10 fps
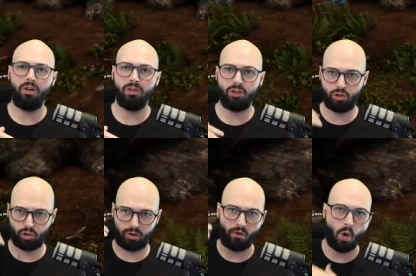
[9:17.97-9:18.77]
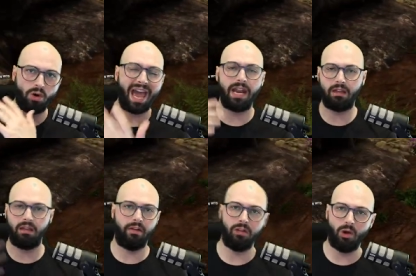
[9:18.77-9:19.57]
sort of organically
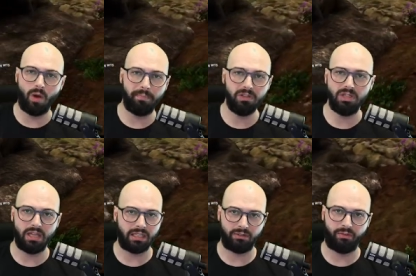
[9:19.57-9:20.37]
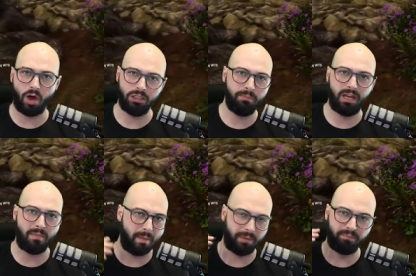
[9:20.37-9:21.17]
level your weapons, then that's fine. Just pick them
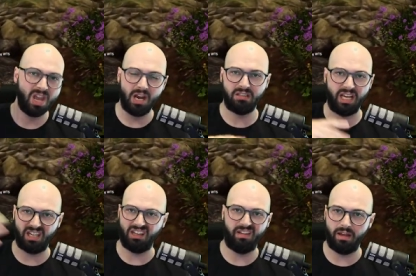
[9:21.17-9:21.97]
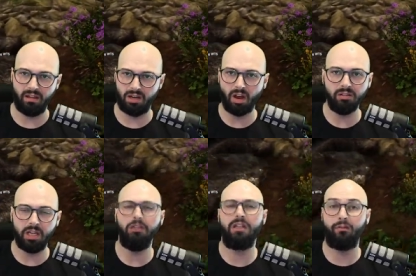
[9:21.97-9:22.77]
up and it'll take you, you know,
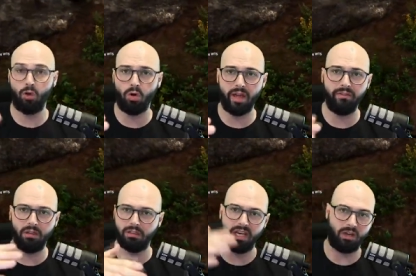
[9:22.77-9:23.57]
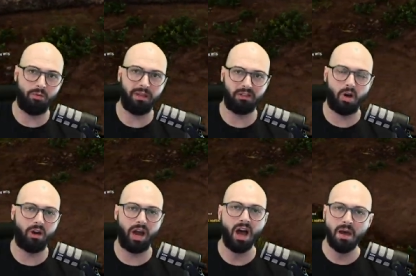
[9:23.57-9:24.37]
kill stuff your level. It'll take you a bit
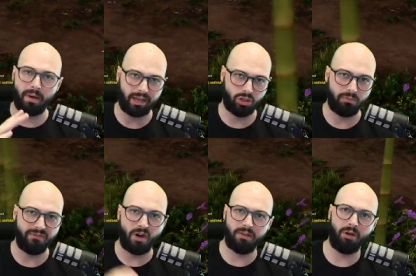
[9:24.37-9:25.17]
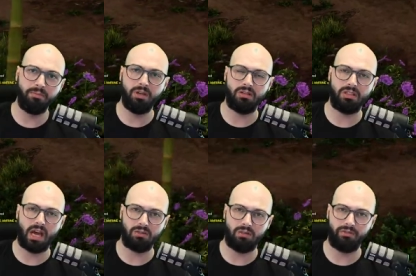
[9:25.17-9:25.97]
longer, but you should be fine. Mobs don't start
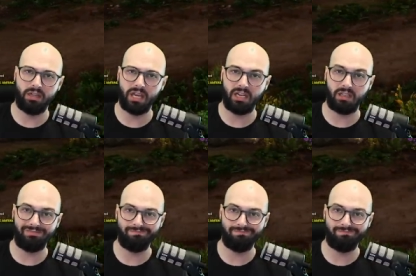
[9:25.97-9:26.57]
sort of really getting